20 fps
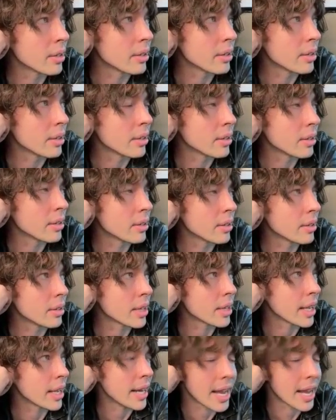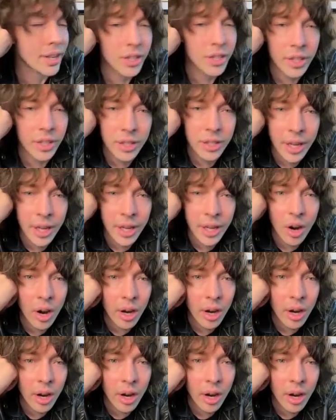their connection to
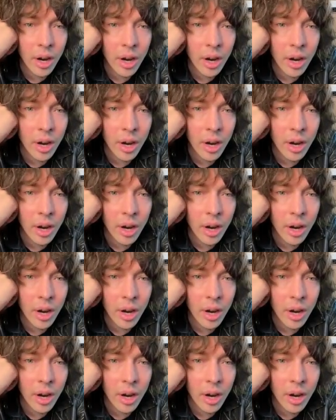their art,